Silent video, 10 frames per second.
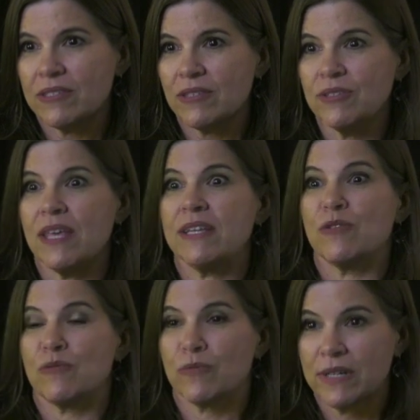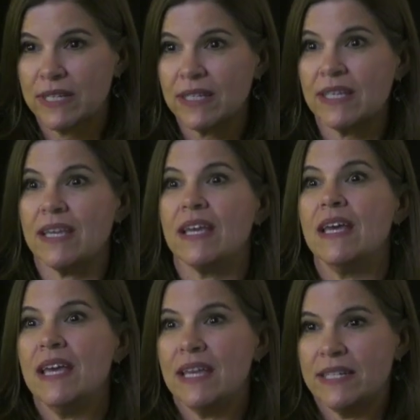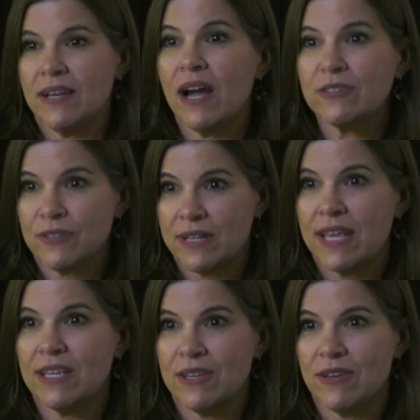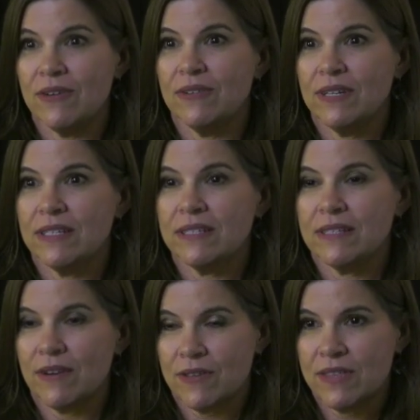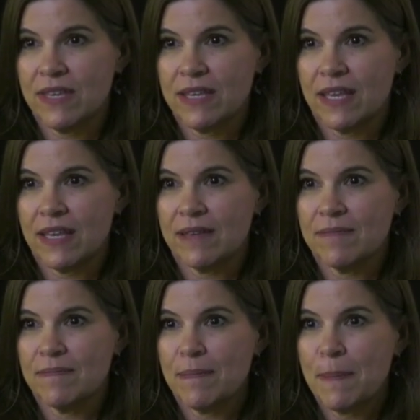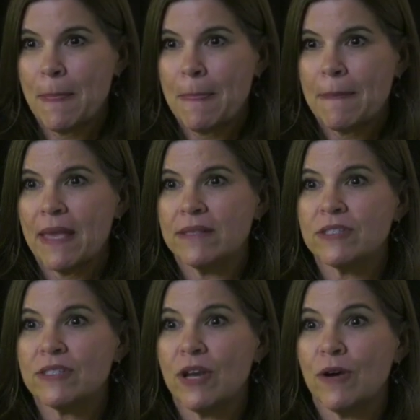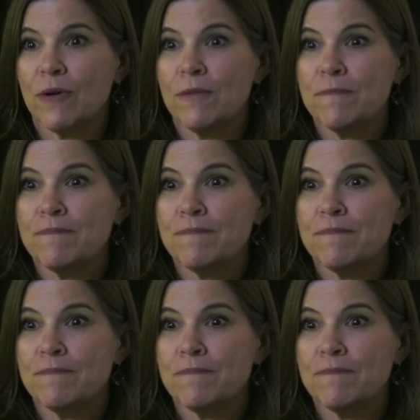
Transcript: So they could really indoctrinate you into their thinking. And so